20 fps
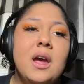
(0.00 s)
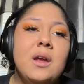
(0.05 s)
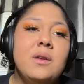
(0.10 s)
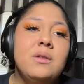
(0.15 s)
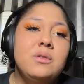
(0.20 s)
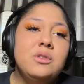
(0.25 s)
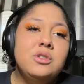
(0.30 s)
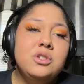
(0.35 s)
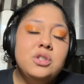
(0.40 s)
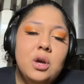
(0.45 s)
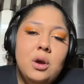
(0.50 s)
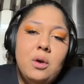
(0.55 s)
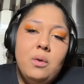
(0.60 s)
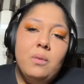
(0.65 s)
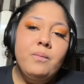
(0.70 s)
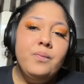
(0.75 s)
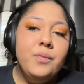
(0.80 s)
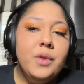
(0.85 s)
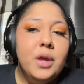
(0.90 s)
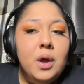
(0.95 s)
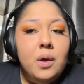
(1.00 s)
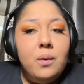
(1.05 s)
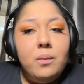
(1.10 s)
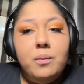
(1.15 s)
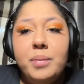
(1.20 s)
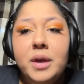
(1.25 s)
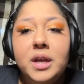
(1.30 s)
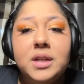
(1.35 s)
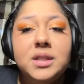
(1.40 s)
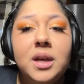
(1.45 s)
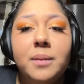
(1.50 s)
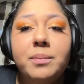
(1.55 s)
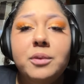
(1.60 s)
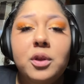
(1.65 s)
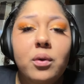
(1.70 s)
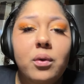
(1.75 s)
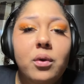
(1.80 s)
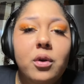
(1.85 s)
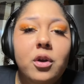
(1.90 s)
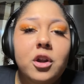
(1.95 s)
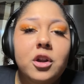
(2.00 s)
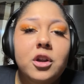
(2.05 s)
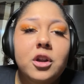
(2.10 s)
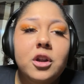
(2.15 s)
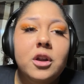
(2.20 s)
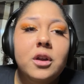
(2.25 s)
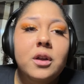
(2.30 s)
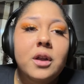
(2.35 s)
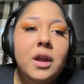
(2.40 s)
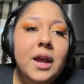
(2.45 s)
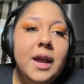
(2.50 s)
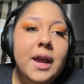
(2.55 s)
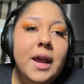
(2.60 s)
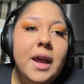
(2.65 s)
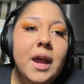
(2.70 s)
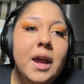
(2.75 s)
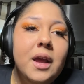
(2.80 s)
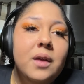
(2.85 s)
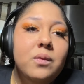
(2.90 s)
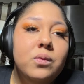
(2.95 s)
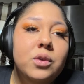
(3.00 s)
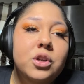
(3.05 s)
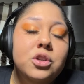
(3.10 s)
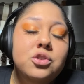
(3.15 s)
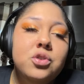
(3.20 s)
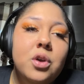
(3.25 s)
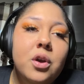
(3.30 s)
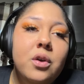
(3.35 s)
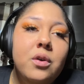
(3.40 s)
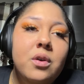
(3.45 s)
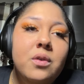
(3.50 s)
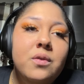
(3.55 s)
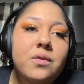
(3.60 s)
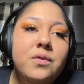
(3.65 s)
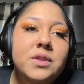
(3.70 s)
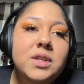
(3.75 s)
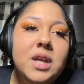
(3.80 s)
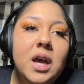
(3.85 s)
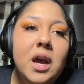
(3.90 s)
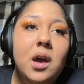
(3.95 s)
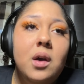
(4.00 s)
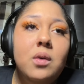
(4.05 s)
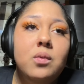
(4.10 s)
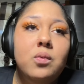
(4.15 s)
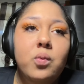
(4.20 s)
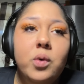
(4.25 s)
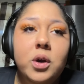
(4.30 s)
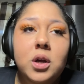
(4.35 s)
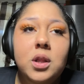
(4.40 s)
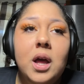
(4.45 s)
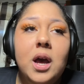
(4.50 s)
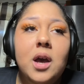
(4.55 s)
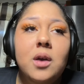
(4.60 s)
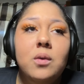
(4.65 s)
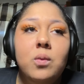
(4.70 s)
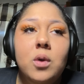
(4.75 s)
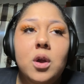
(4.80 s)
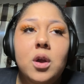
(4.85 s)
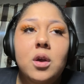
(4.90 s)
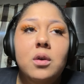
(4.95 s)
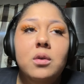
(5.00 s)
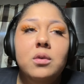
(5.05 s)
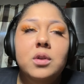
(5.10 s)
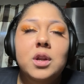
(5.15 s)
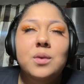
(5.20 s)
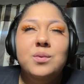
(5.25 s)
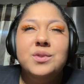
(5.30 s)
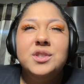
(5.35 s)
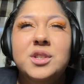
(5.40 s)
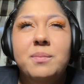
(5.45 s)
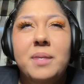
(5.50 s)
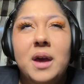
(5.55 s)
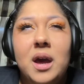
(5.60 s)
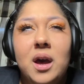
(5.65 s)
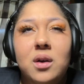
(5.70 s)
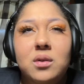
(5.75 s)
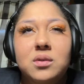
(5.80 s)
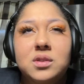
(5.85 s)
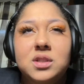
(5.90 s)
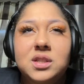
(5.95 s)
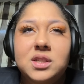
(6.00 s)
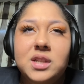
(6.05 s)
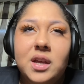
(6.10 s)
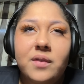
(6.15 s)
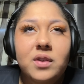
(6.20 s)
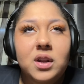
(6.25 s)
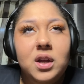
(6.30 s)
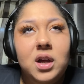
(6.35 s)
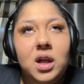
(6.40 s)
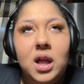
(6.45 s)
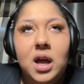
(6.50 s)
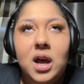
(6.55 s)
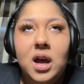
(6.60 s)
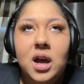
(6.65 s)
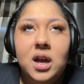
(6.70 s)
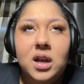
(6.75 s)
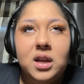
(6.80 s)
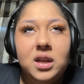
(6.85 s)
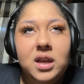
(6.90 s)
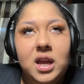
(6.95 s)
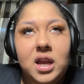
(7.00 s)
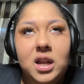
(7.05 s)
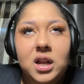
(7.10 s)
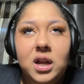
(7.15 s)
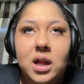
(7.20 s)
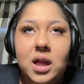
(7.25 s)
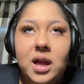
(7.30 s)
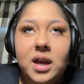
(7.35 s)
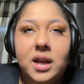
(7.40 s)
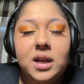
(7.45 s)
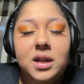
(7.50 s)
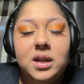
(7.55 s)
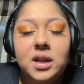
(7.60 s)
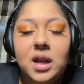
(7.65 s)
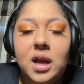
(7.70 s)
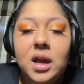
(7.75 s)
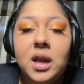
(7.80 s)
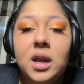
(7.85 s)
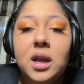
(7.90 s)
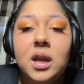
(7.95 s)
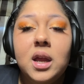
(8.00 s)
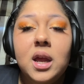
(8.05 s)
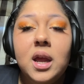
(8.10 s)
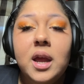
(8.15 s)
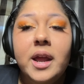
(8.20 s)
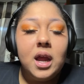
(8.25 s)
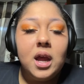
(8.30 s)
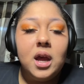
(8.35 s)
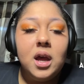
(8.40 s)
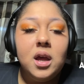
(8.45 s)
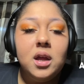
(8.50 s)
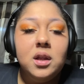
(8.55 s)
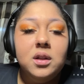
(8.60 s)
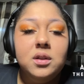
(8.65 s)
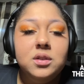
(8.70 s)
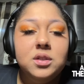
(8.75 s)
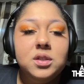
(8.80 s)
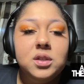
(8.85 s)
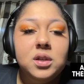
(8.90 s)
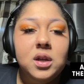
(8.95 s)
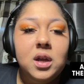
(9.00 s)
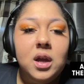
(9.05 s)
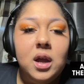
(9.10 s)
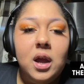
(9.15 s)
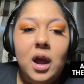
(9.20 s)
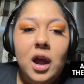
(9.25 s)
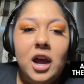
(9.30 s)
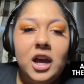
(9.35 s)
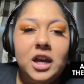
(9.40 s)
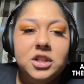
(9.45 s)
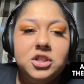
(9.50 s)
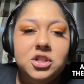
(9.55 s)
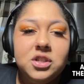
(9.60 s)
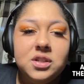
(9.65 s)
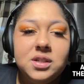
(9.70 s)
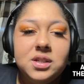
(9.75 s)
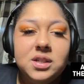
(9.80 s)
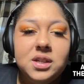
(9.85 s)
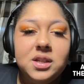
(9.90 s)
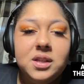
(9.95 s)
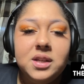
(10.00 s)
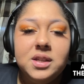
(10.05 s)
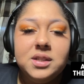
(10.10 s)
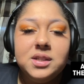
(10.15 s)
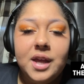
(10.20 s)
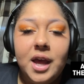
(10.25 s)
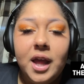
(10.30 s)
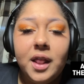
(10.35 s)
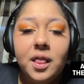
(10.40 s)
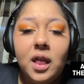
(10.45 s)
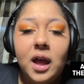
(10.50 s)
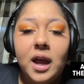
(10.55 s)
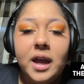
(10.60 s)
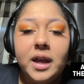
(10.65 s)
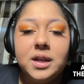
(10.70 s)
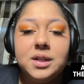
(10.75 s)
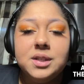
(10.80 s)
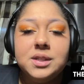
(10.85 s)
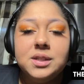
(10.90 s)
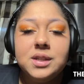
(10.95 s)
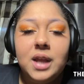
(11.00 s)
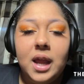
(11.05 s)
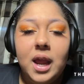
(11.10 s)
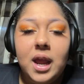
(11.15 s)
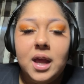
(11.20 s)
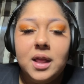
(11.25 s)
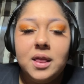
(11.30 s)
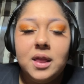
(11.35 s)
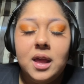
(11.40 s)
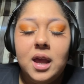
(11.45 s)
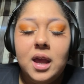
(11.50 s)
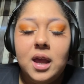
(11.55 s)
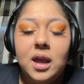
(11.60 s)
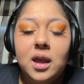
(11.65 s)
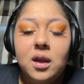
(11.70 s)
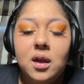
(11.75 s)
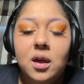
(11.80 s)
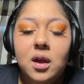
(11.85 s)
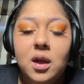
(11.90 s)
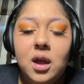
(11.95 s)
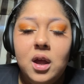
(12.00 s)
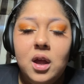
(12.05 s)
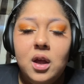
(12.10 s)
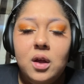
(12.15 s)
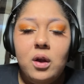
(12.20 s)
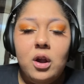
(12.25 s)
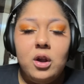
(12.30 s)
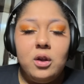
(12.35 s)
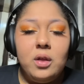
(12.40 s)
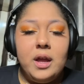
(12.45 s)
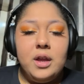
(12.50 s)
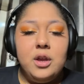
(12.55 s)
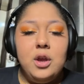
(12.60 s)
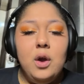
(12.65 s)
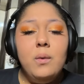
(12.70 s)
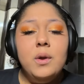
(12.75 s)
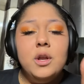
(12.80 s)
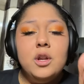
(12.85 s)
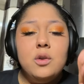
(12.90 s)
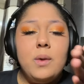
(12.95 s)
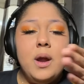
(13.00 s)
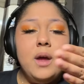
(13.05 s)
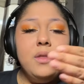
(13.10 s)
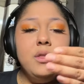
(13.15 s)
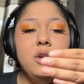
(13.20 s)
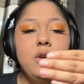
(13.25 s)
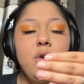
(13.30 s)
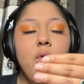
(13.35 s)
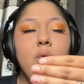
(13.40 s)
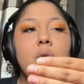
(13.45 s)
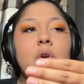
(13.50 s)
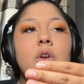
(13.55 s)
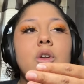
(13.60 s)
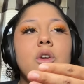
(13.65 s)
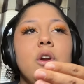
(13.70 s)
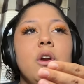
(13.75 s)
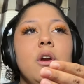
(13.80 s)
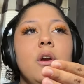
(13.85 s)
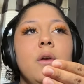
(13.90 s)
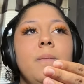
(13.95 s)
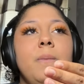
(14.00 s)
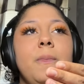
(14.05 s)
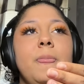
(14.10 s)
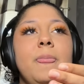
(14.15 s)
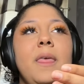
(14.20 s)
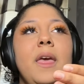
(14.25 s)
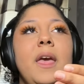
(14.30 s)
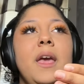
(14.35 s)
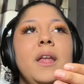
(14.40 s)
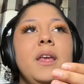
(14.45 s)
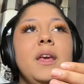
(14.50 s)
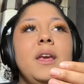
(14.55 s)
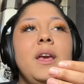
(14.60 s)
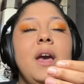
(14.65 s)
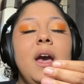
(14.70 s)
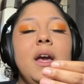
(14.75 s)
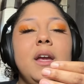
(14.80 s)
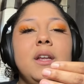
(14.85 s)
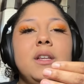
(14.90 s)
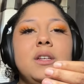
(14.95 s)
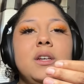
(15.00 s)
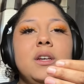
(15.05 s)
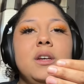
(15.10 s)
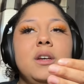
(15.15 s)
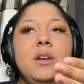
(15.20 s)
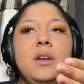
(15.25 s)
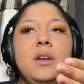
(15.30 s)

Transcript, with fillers: And so, picked up the order, and we drove down Willow Road. It was about seven o'clock, eight o'clock at night, and I just see these headlights, and they are like going around the corner, and it kind